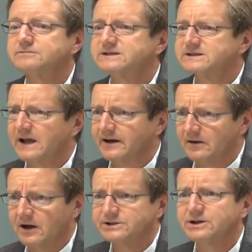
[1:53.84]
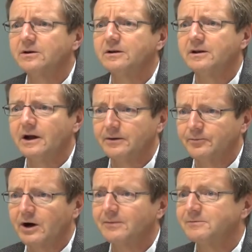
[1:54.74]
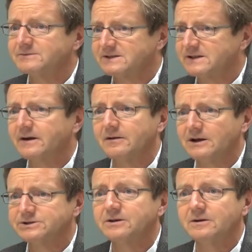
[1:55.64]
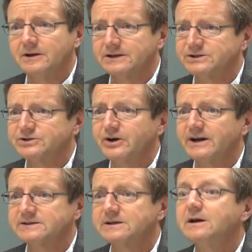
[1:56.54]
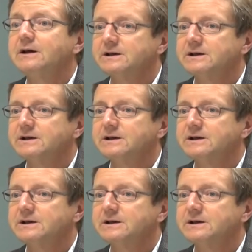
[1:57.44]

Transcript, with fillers: psychological problems and psychological distress.